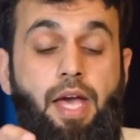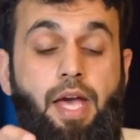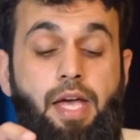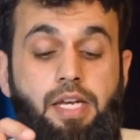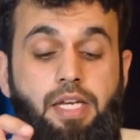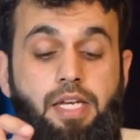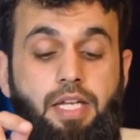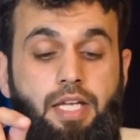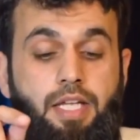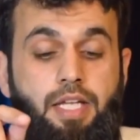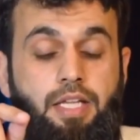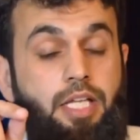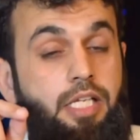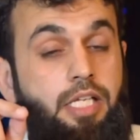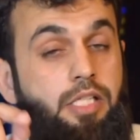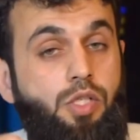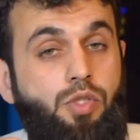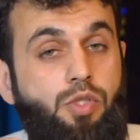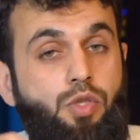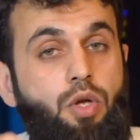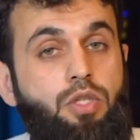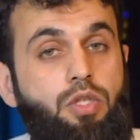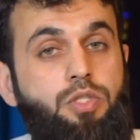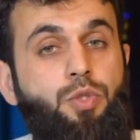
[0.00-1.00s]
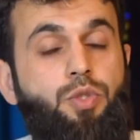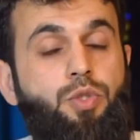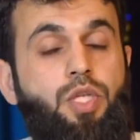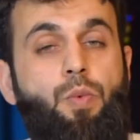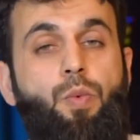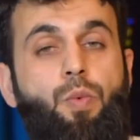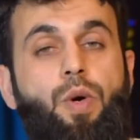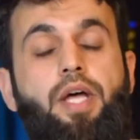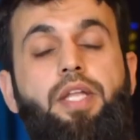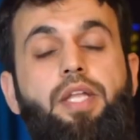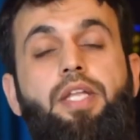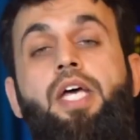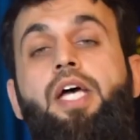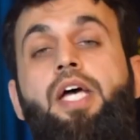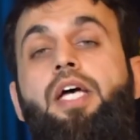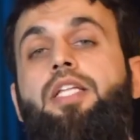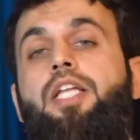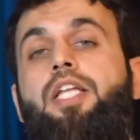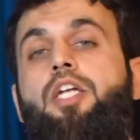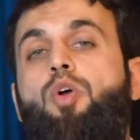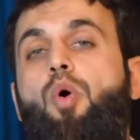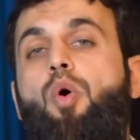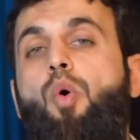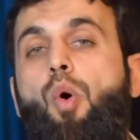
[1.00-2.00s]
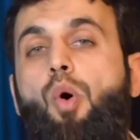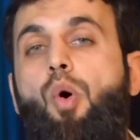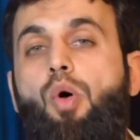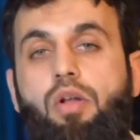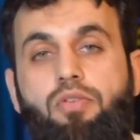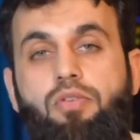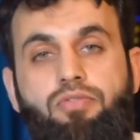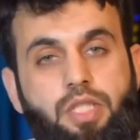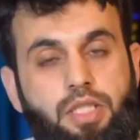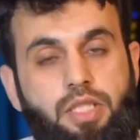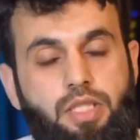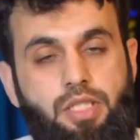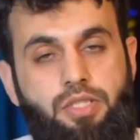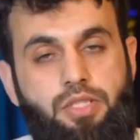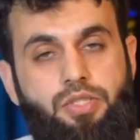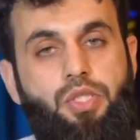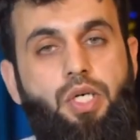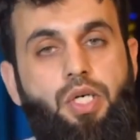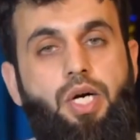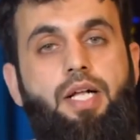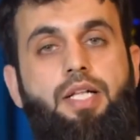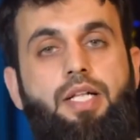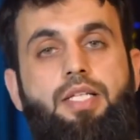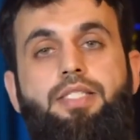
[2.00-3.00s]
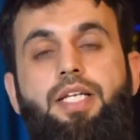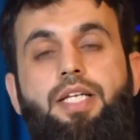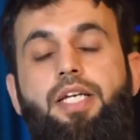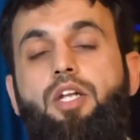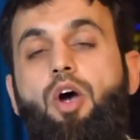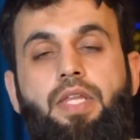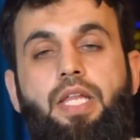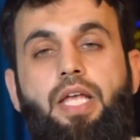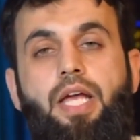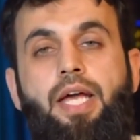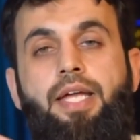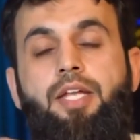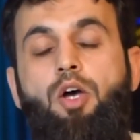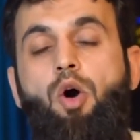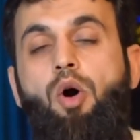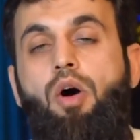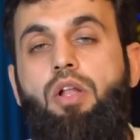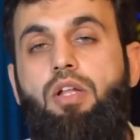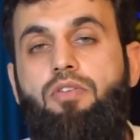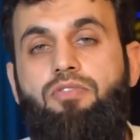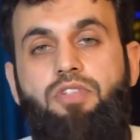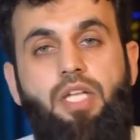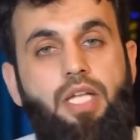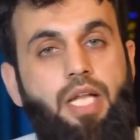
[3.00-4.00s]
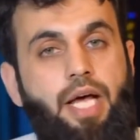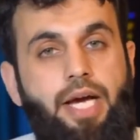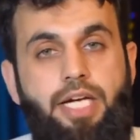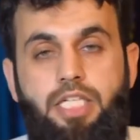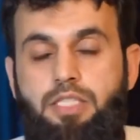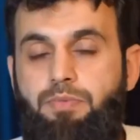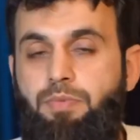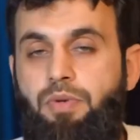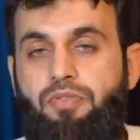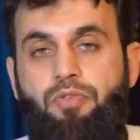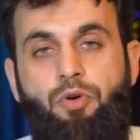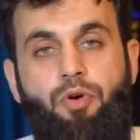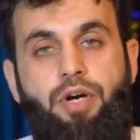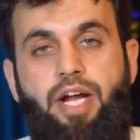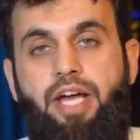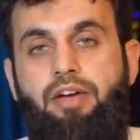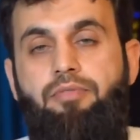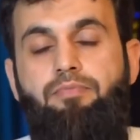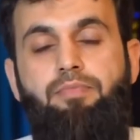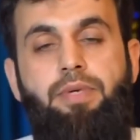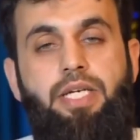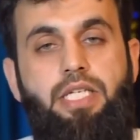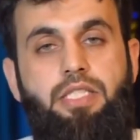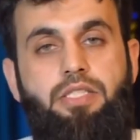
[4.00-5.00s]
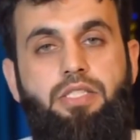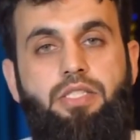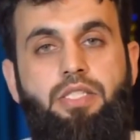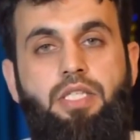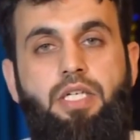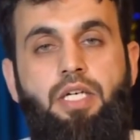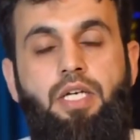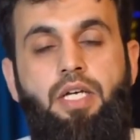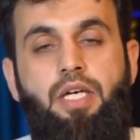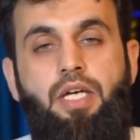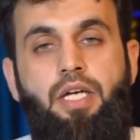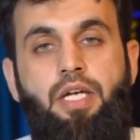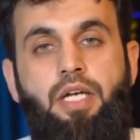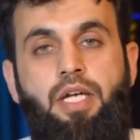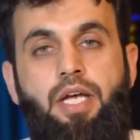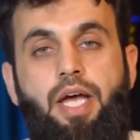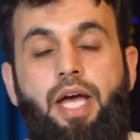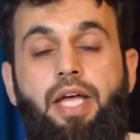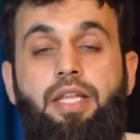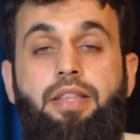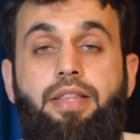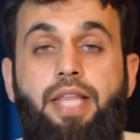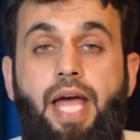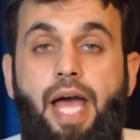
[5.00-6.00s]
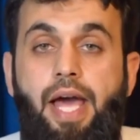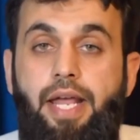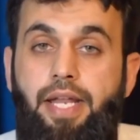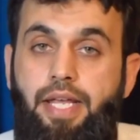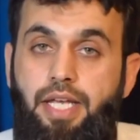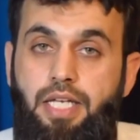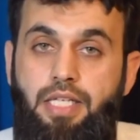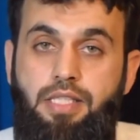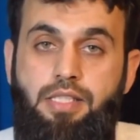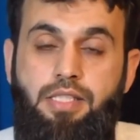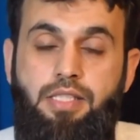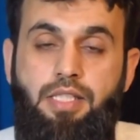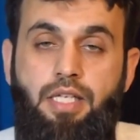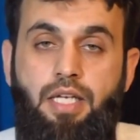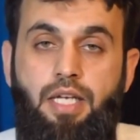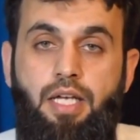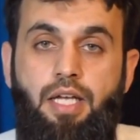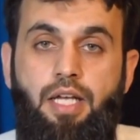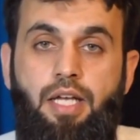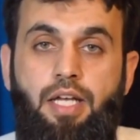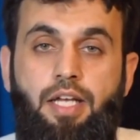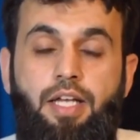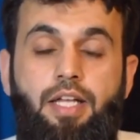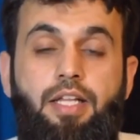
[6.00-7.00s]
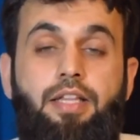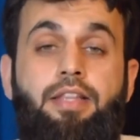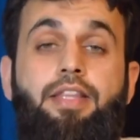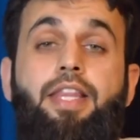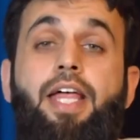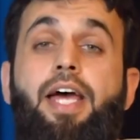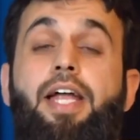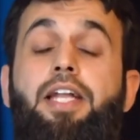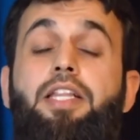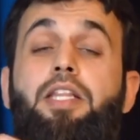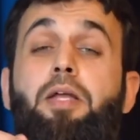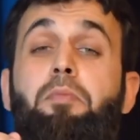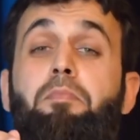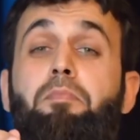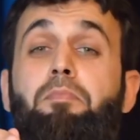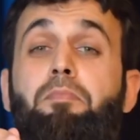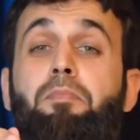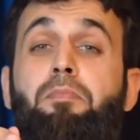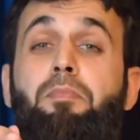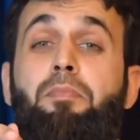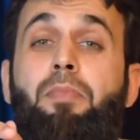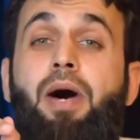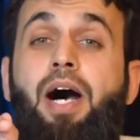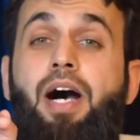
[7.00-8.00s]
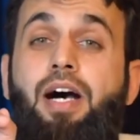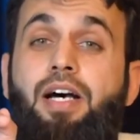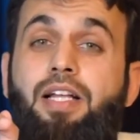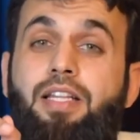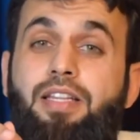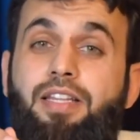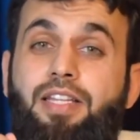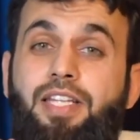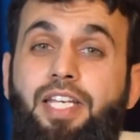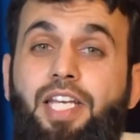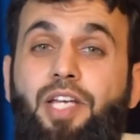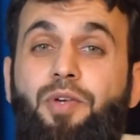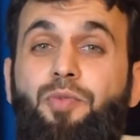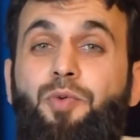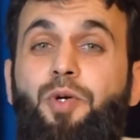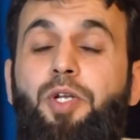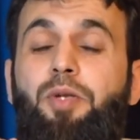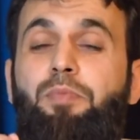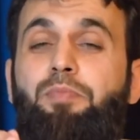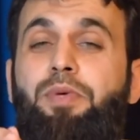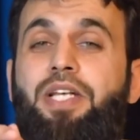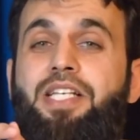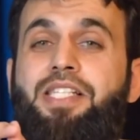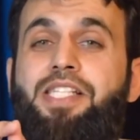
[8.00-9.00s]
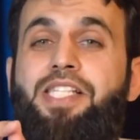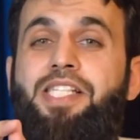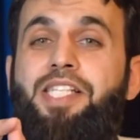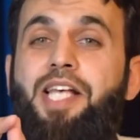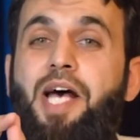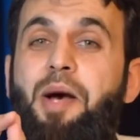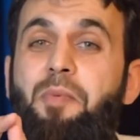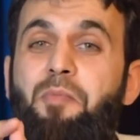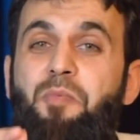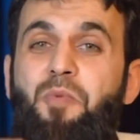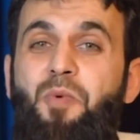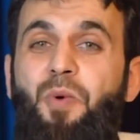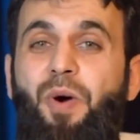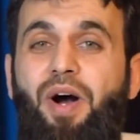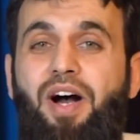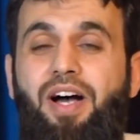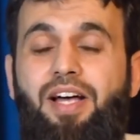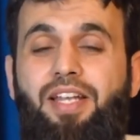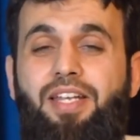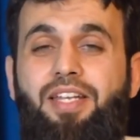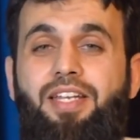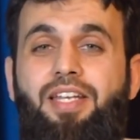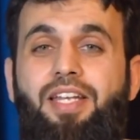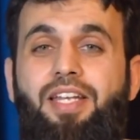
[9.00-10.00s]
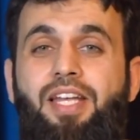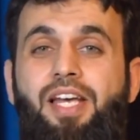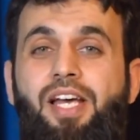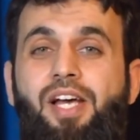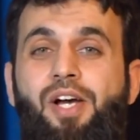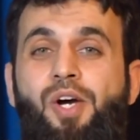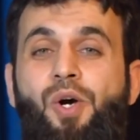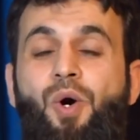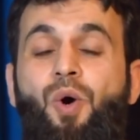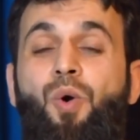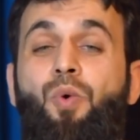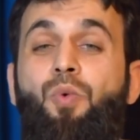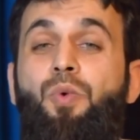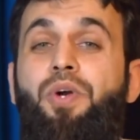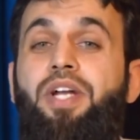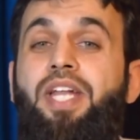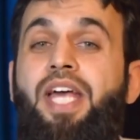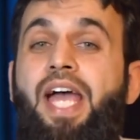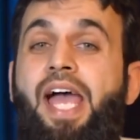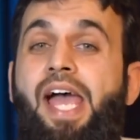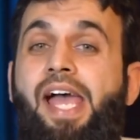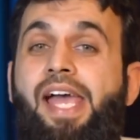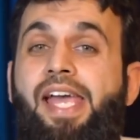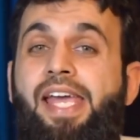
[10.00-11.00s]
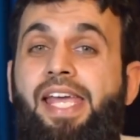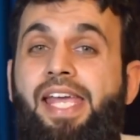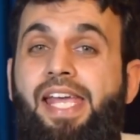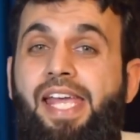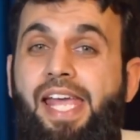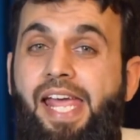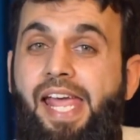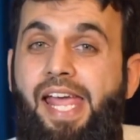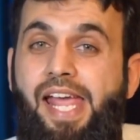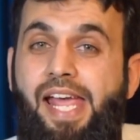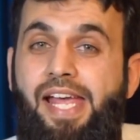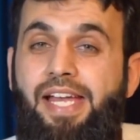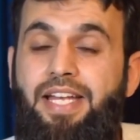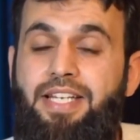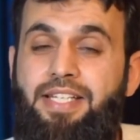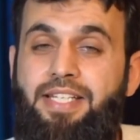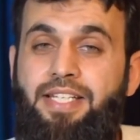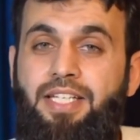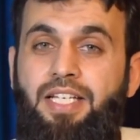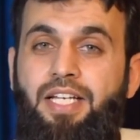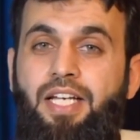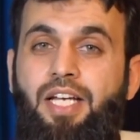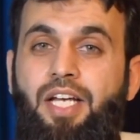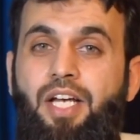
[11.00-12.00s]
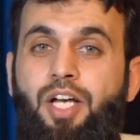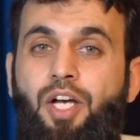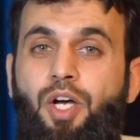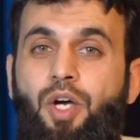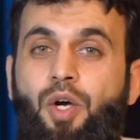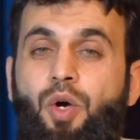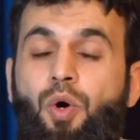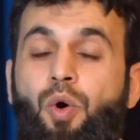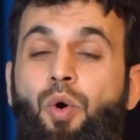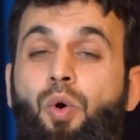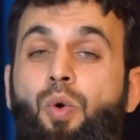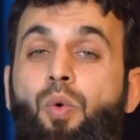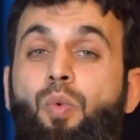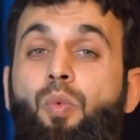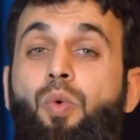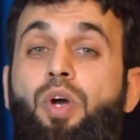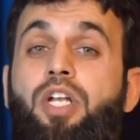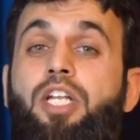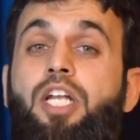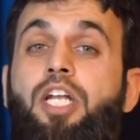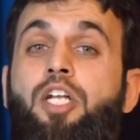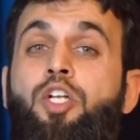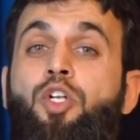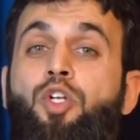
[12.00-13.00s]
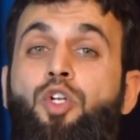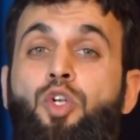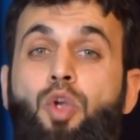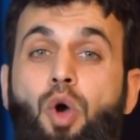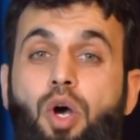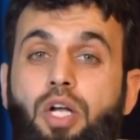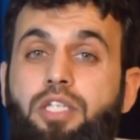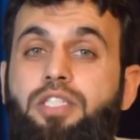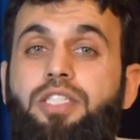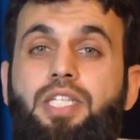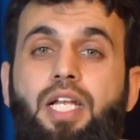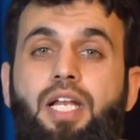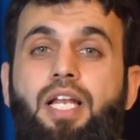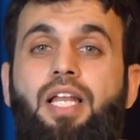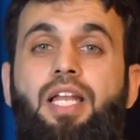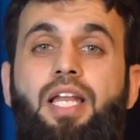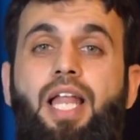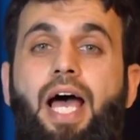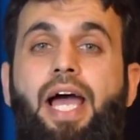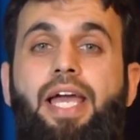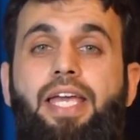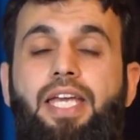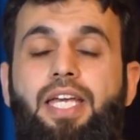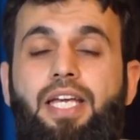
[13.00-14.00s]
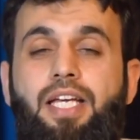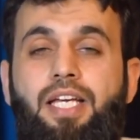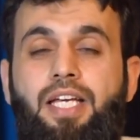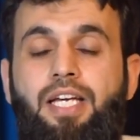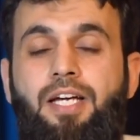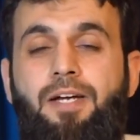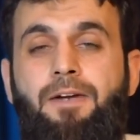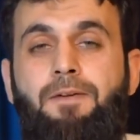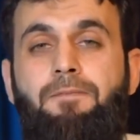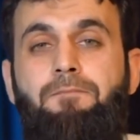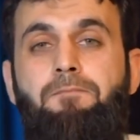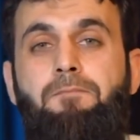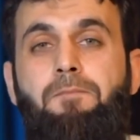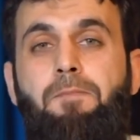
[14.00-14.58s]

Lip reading: and this is also the one that all of the dajjals and all of the liars before have missed, and that is that the Mahdi would be someone who would hate, who would not like